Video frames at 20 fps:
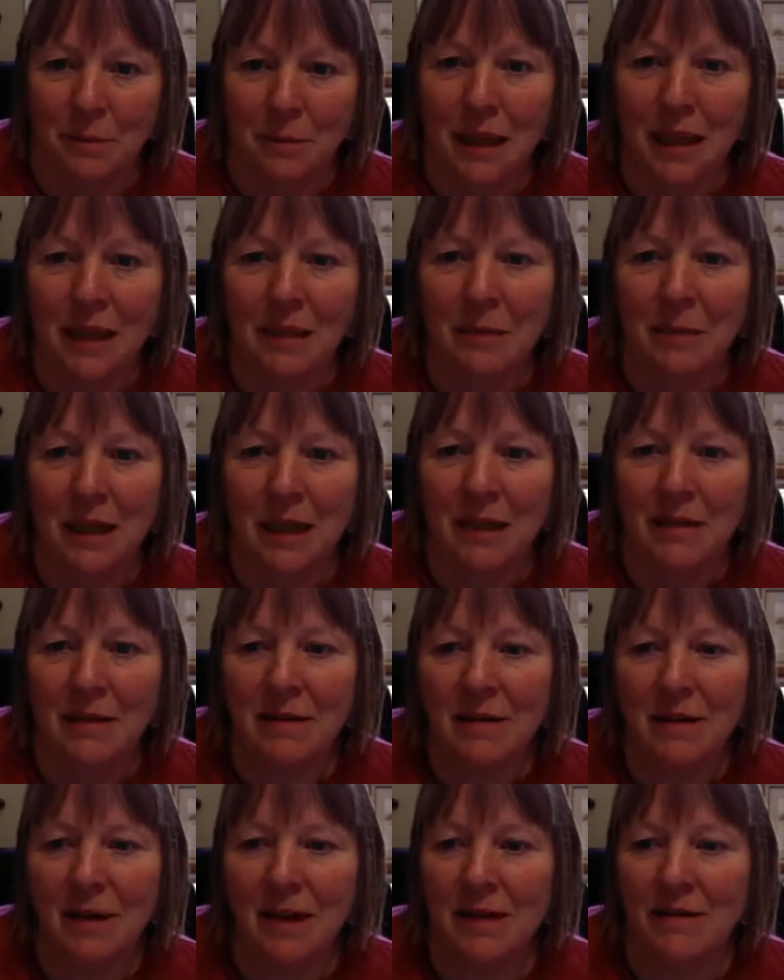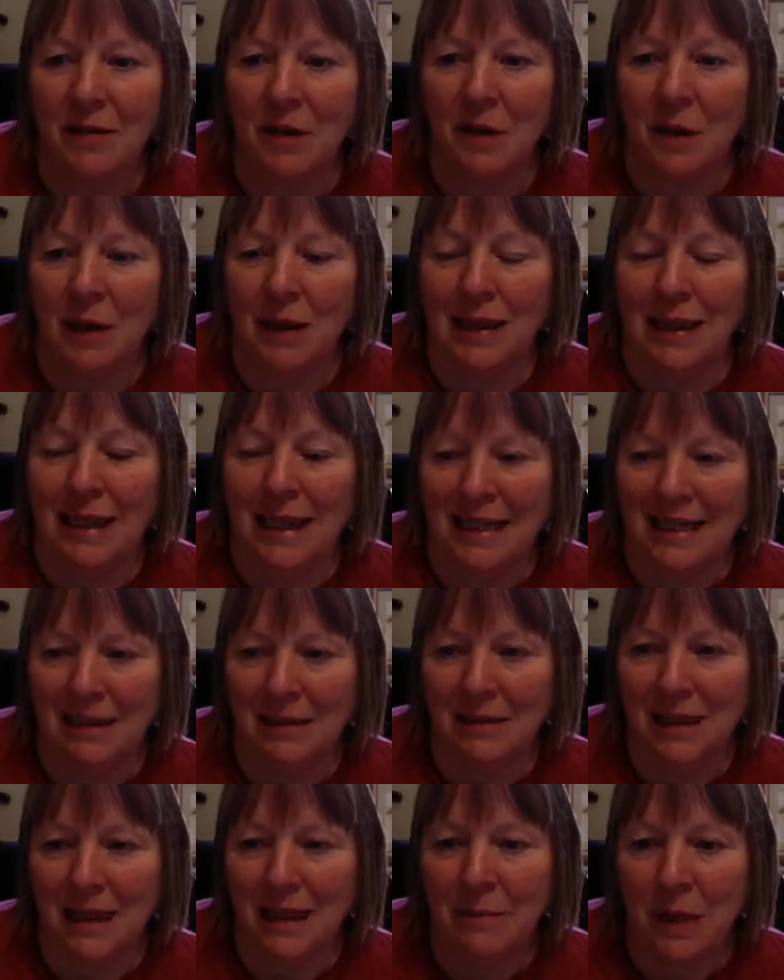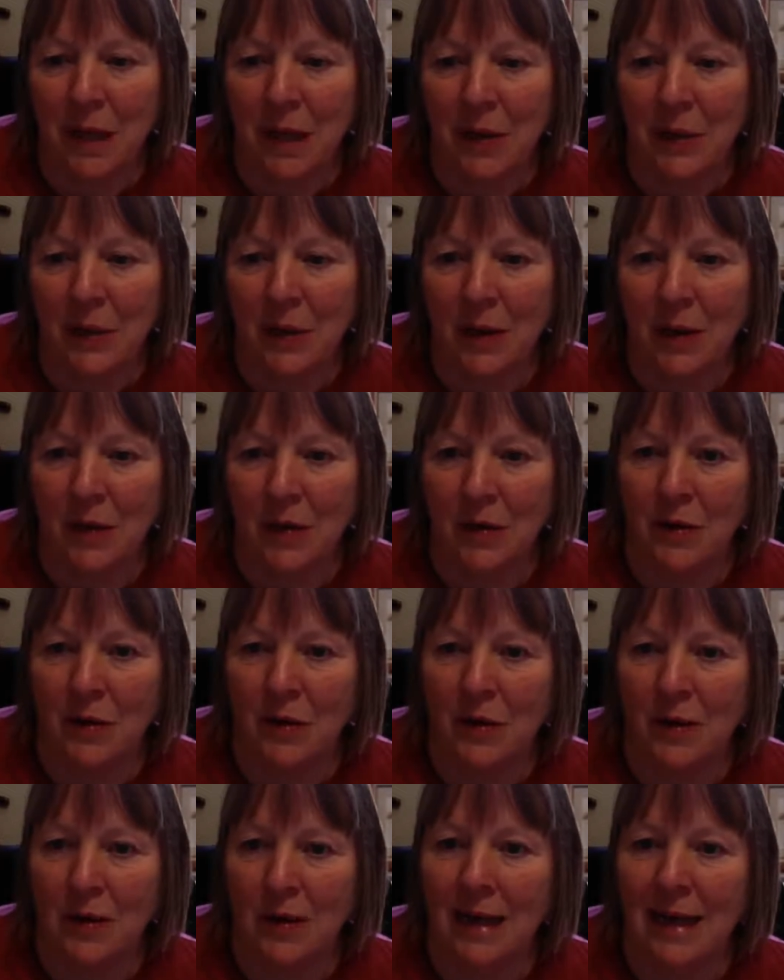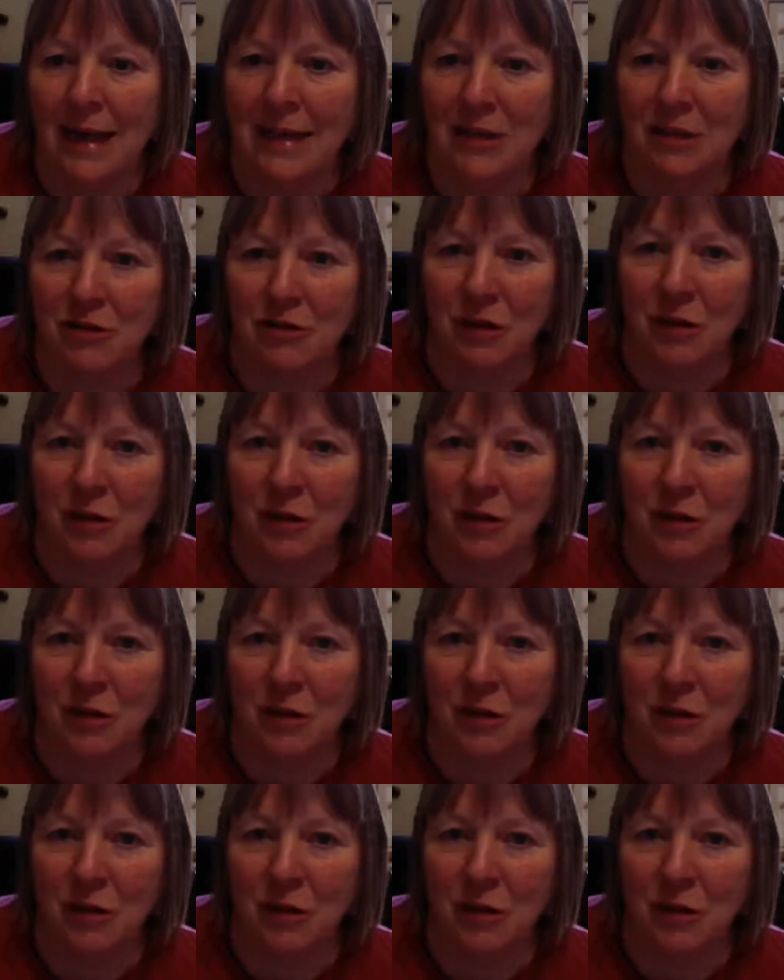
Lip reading: But I'm kind of going to give you a little demo on Astro